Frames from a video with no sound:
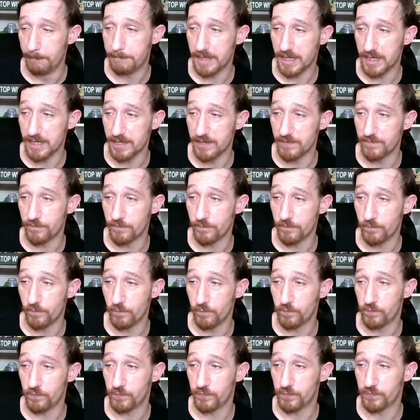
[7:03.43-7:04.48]
But
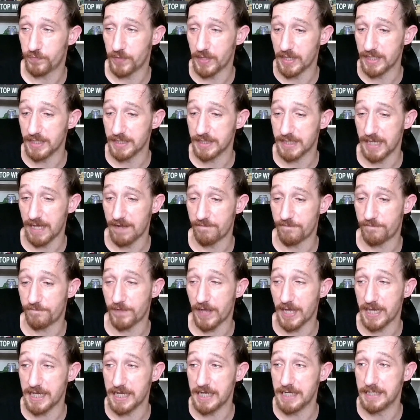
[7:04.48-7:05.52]
things that
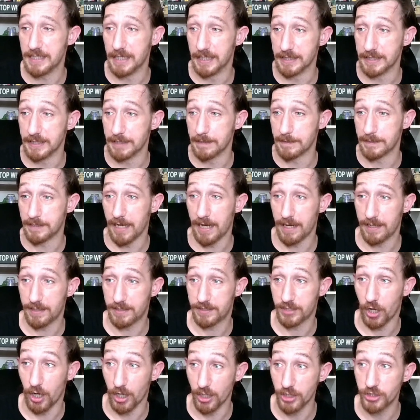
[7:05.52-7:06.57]
Feige doesn't
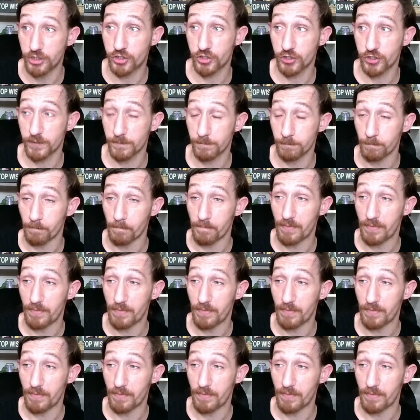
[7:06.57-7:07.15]
touch